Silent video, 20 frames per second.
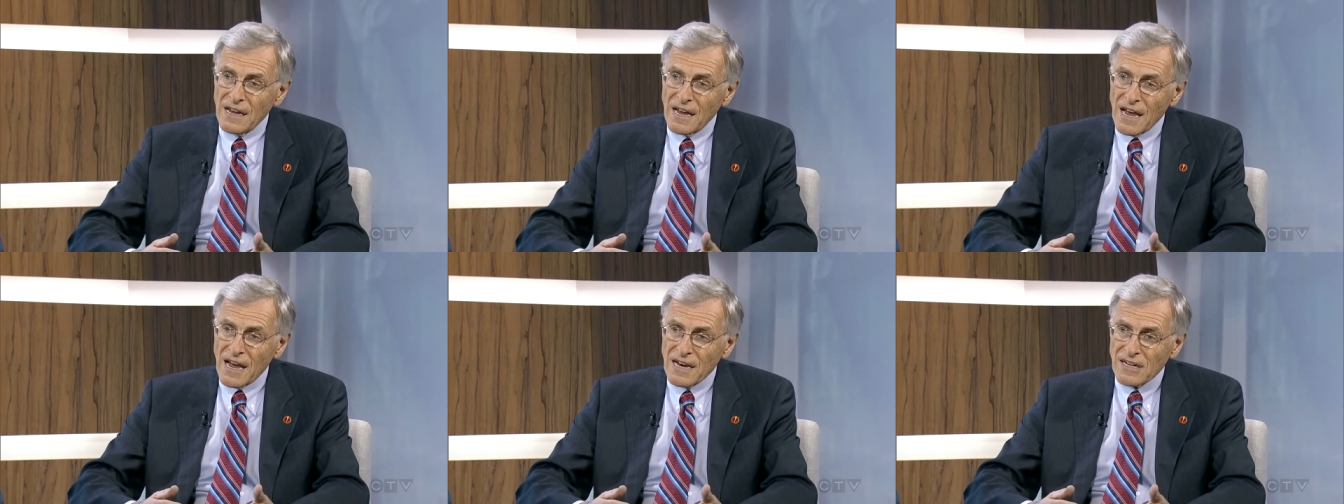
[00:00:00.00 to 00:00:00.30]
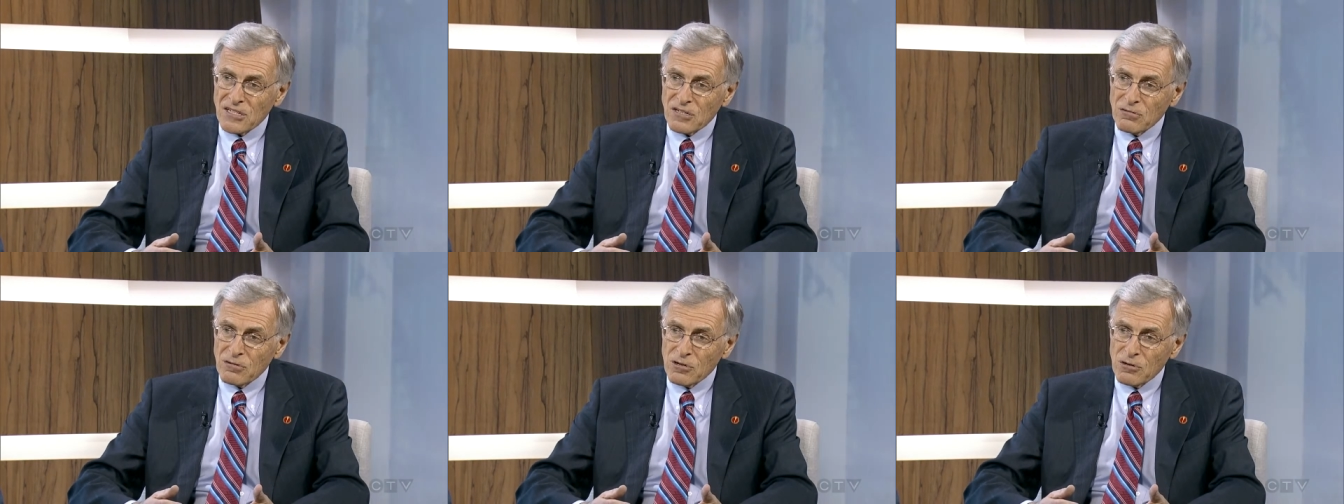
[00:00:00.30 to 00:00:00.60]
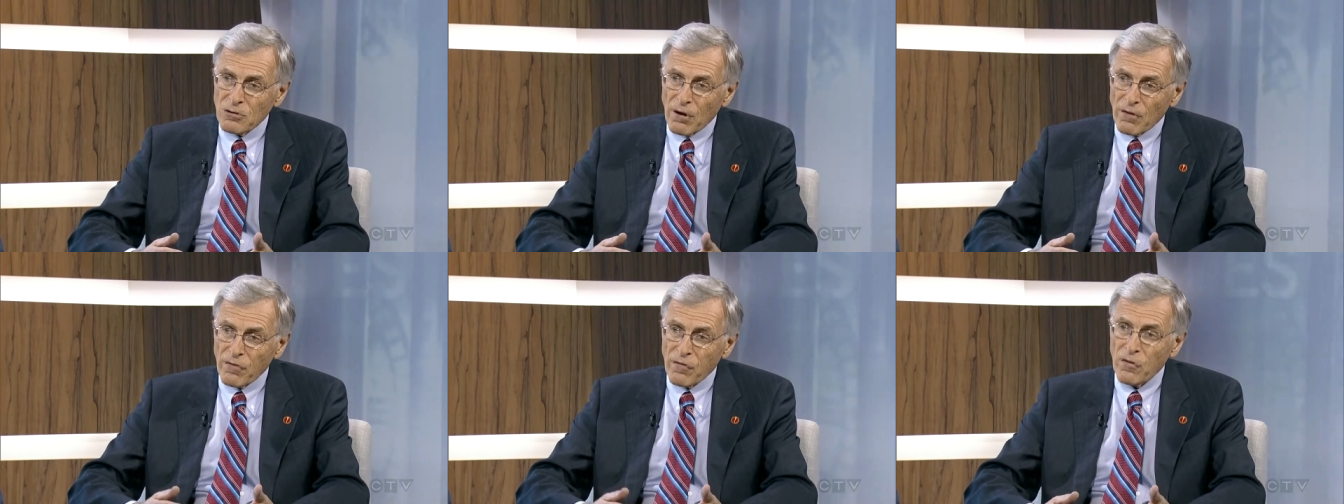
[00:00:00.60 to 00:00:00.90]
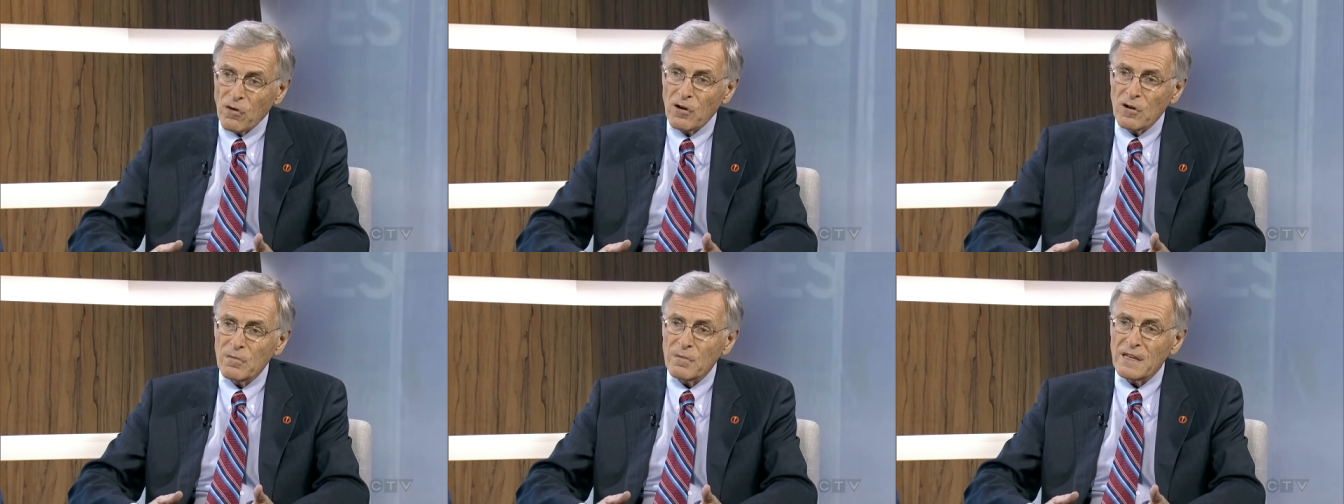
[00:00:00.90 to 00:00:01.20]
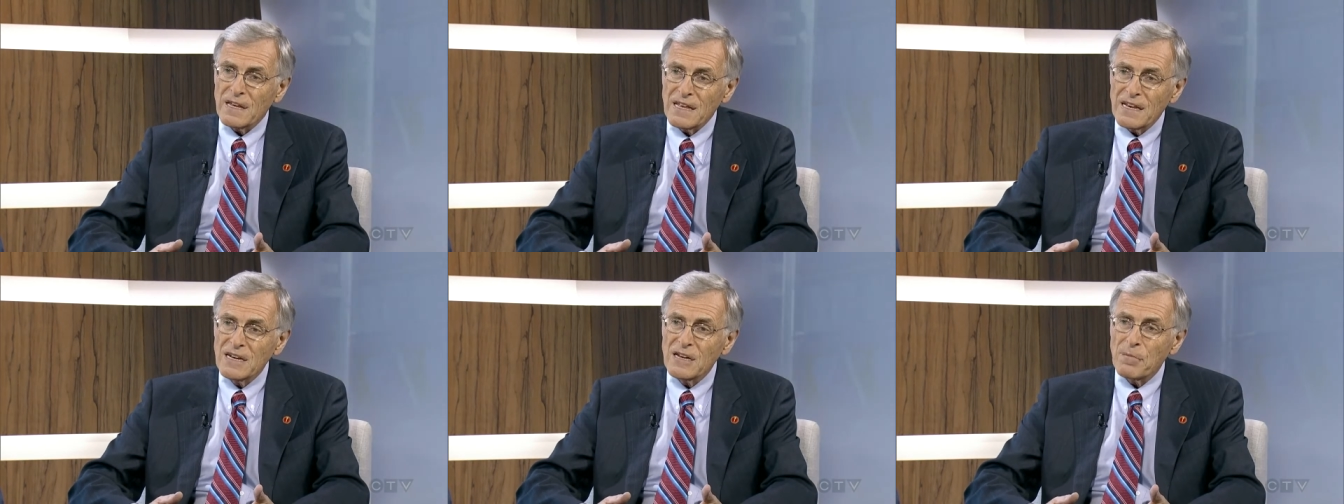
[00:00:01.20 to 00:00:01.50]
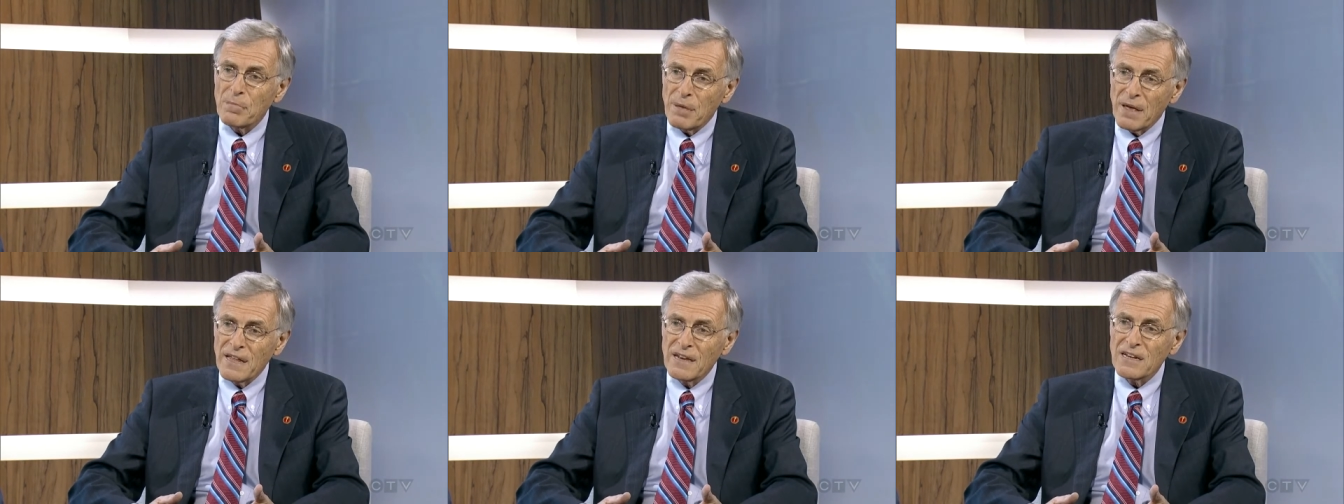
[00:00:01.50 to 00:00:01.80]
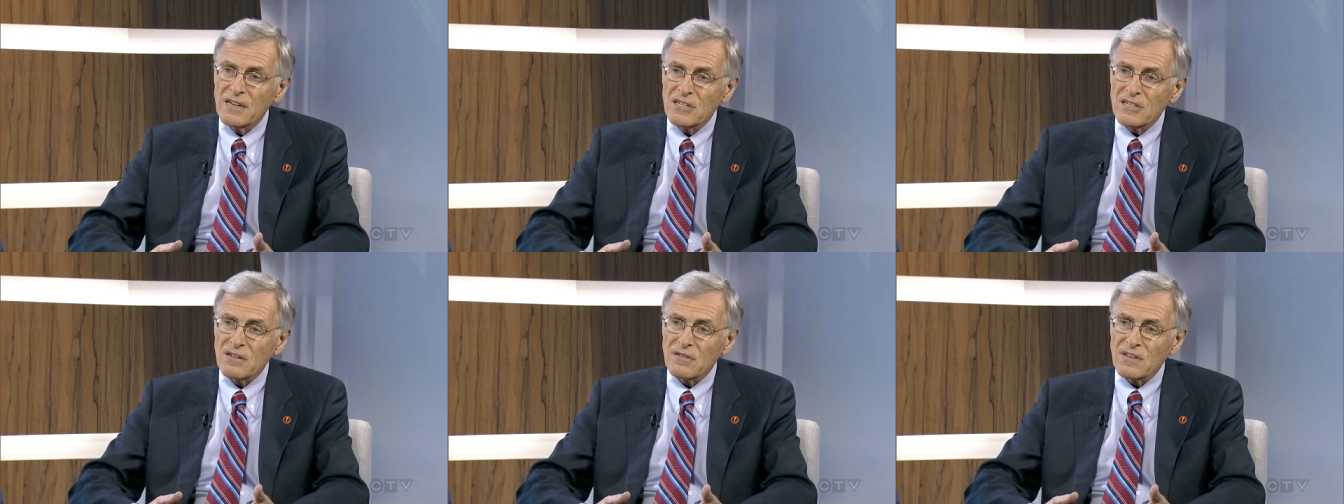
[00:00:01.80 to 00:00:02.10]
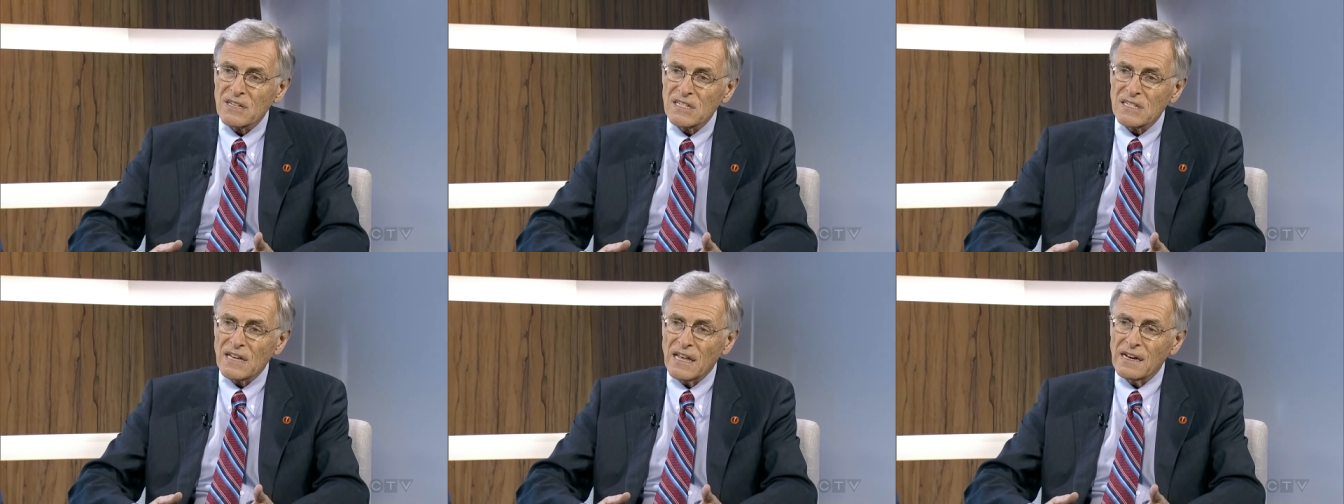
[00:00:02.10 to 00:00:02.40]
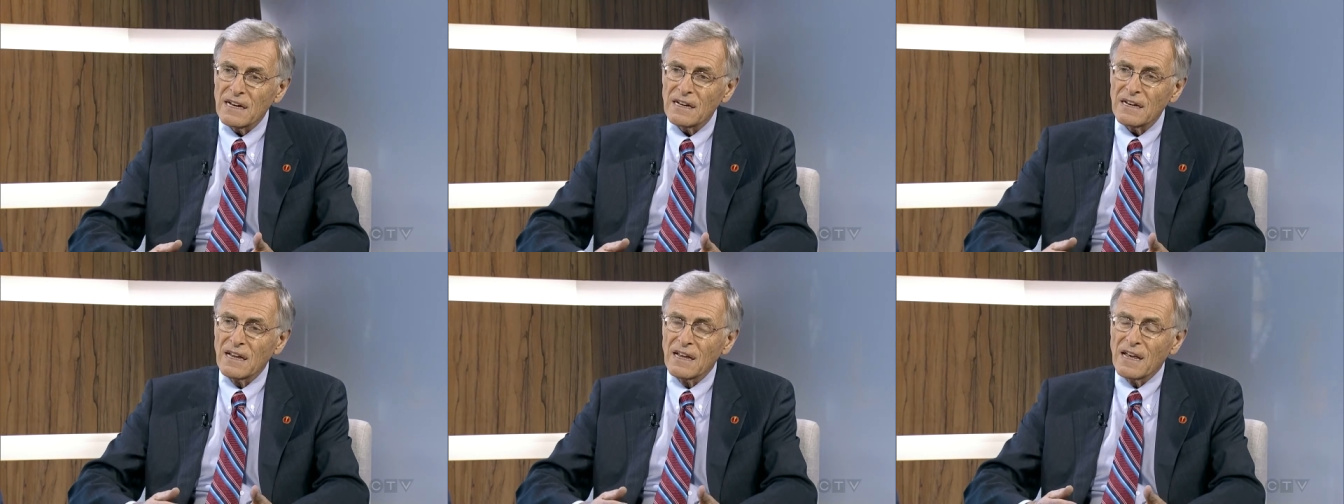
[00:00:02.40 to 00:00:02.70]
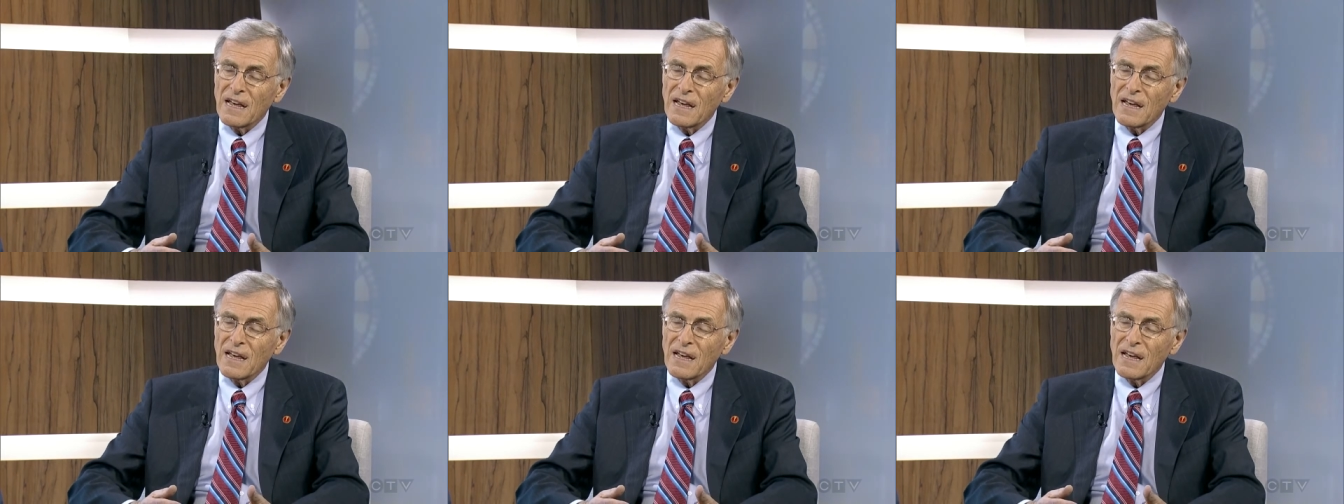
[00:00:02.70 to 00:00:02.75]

has to, to affirm the independence of the Senate